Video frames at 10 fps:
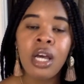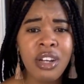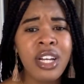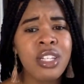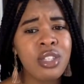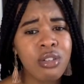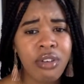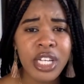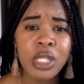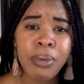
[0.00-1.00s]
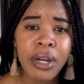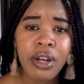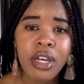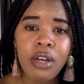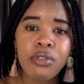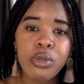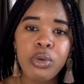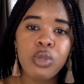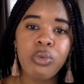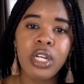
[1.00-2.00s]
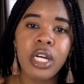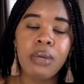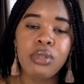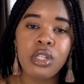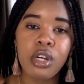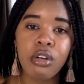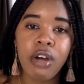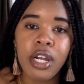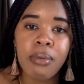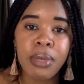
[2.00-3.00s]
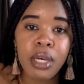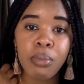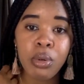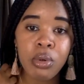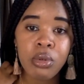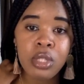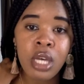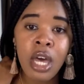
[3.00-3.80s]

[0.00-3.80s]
There is a grace period of sorts when it comes to your credit being pulled.